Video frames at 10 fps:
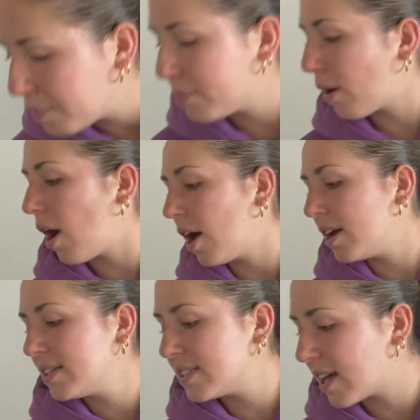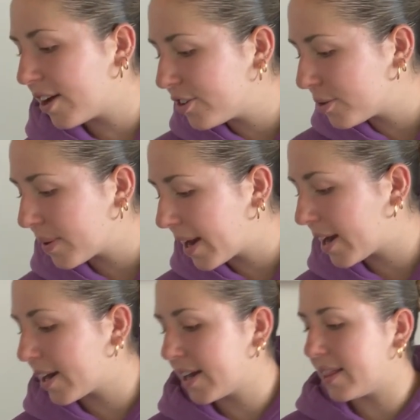bras,
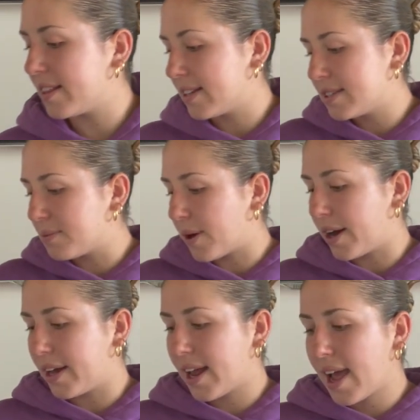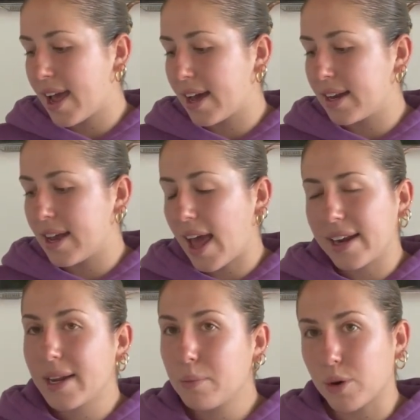underwear in this one, and it
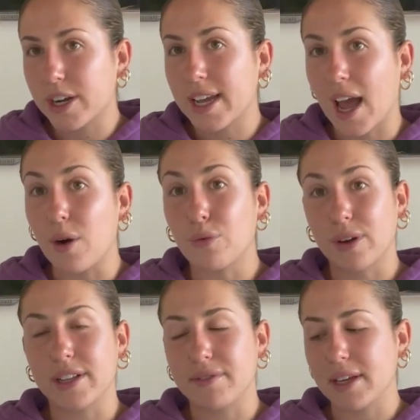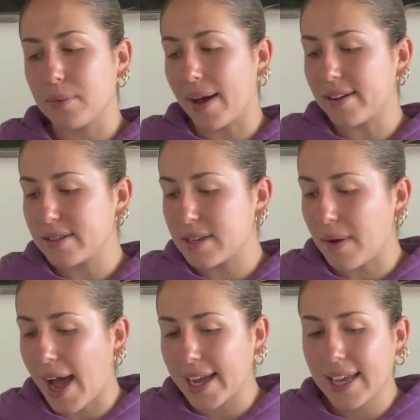ended up working out really, really well. So
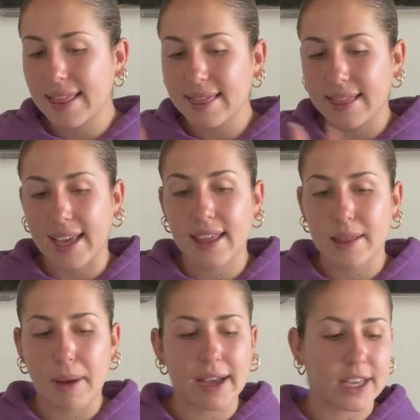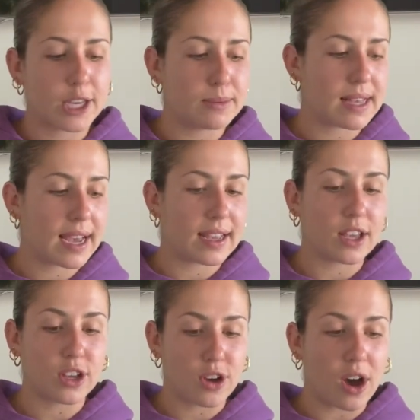I can link the packing cubes I
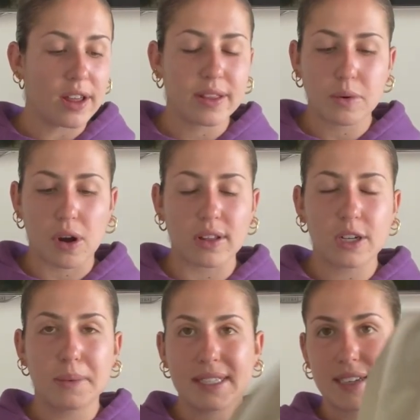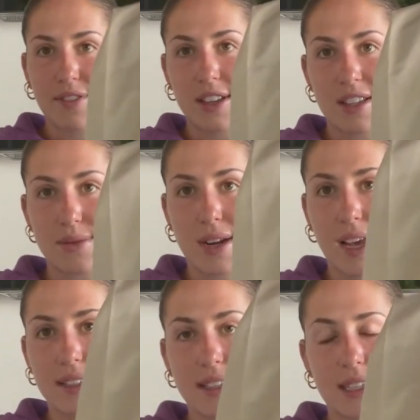got. They were all a little bit different. This one
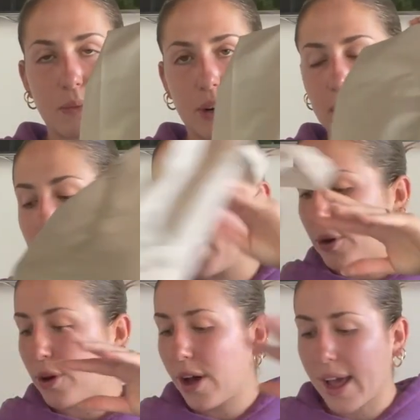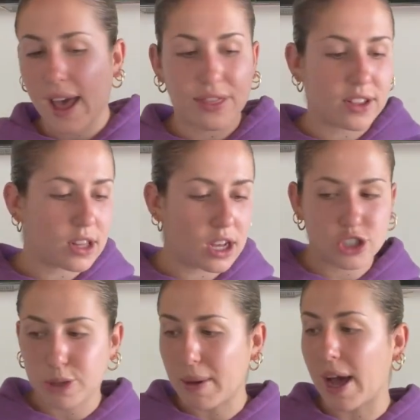has the zipper in the middle. I have the
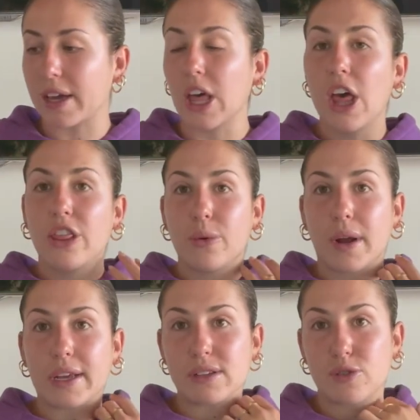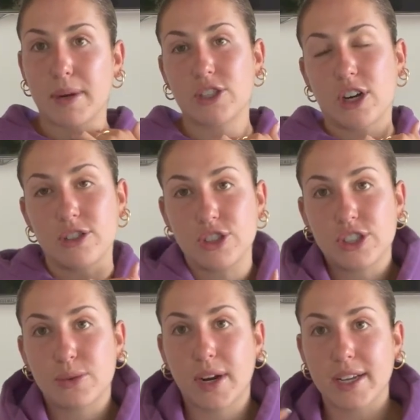laundry bag, the one I used for my chargers,
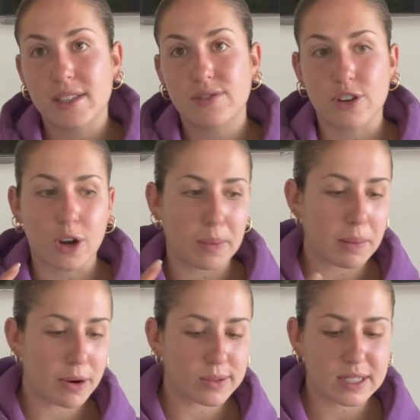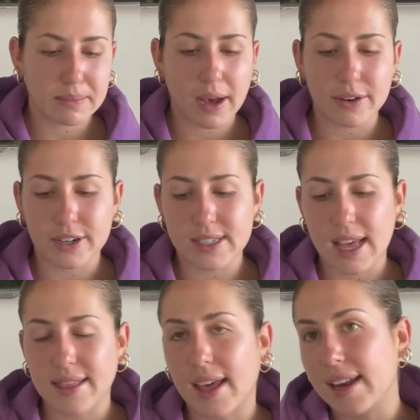the one I used for all my protein powders,
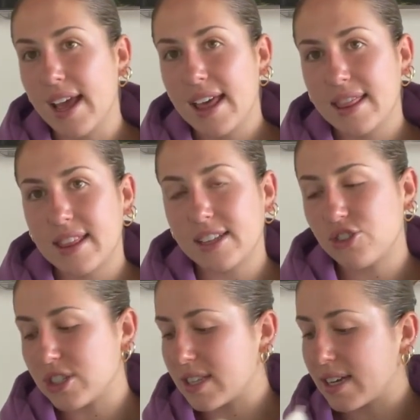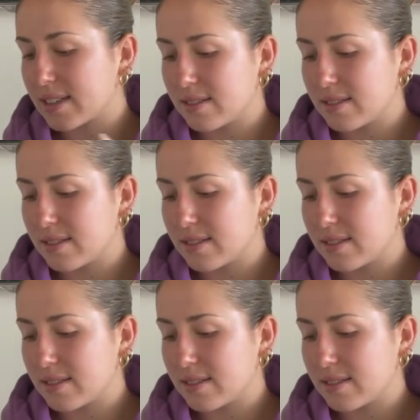and then these just like